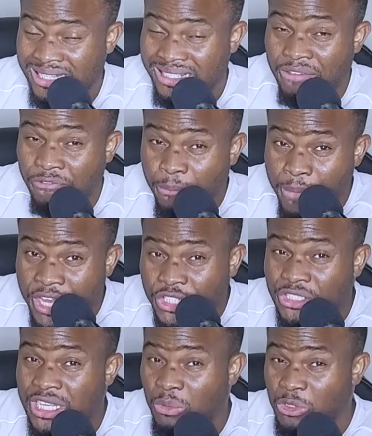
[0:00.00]
The
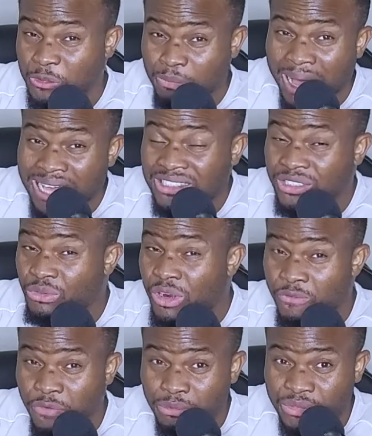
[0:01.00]
information that was passed
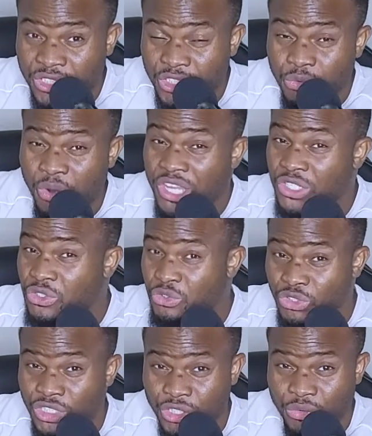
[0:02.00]
around from generation
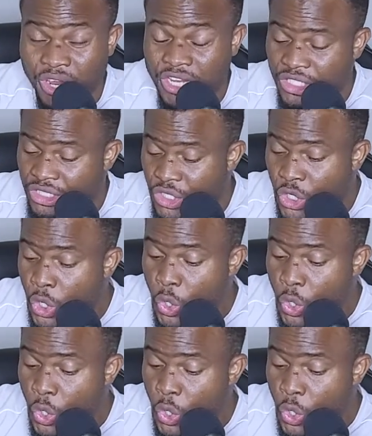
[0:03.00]
to generation